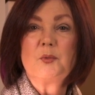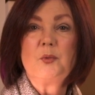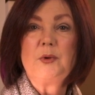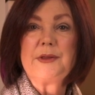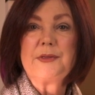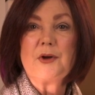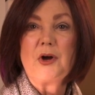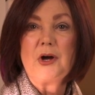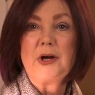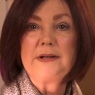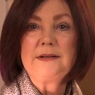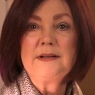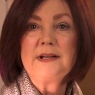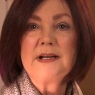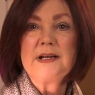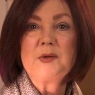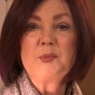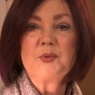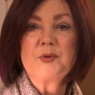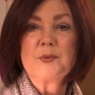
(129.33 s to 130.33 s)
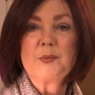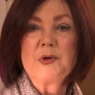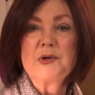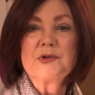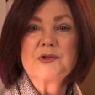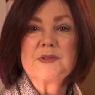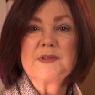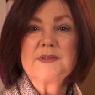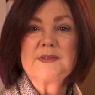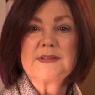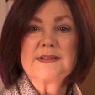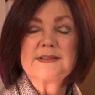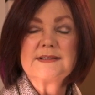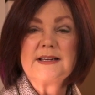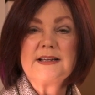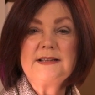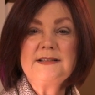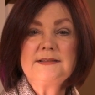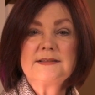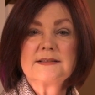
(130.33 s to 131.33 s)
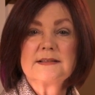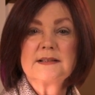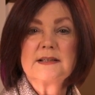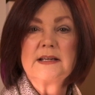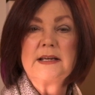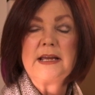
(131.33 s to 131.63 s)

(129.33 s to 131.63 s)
with Online Promotion Success,